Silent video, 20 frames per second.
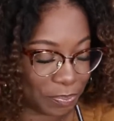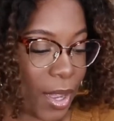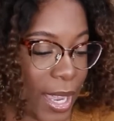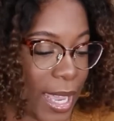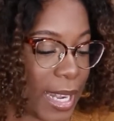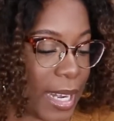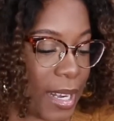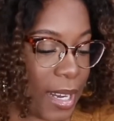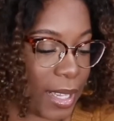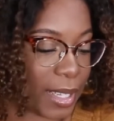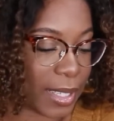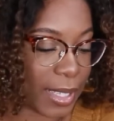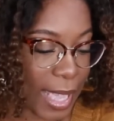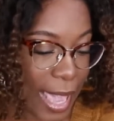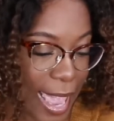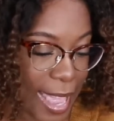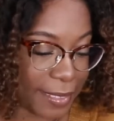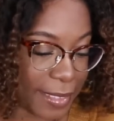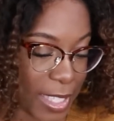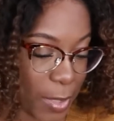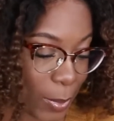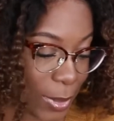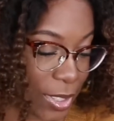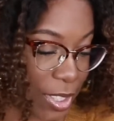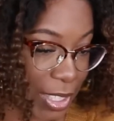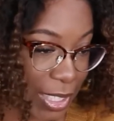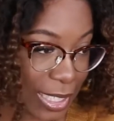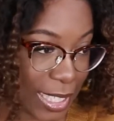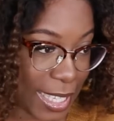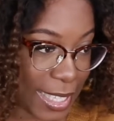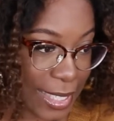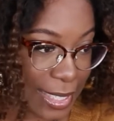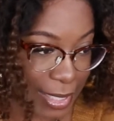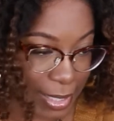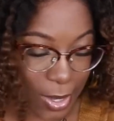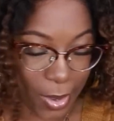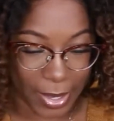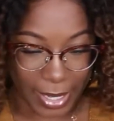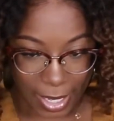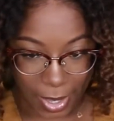go ahead and uh, add this one to the
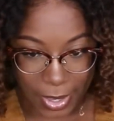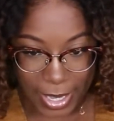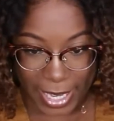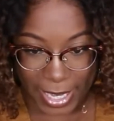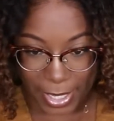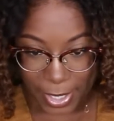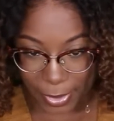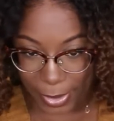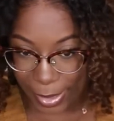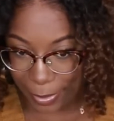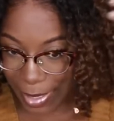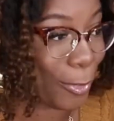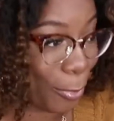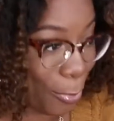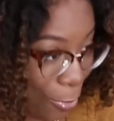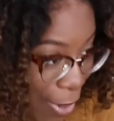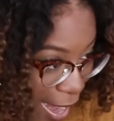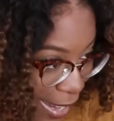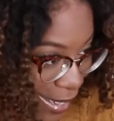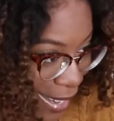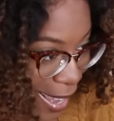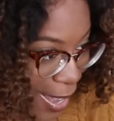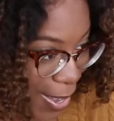list. Go, go ahead and do it right